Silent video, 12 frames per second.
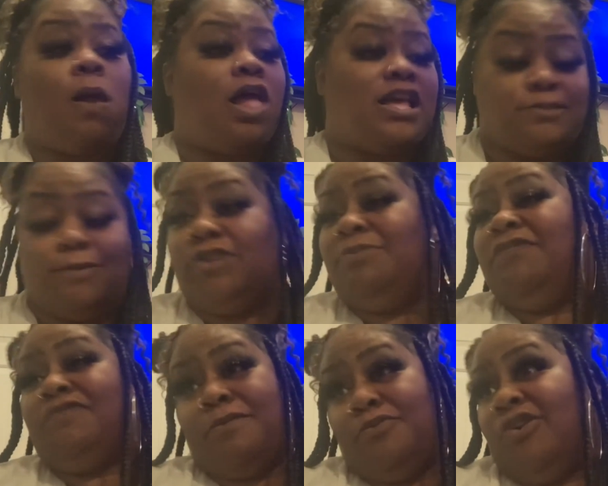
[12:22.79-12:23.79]
It's about to be
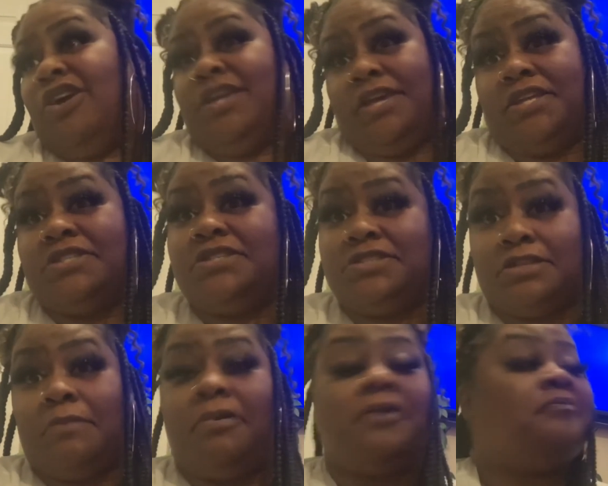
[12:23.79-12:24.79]
February again. It's
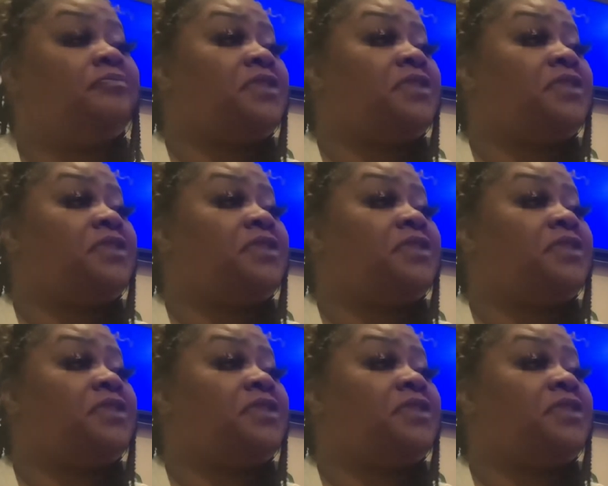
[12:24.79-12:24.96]
December,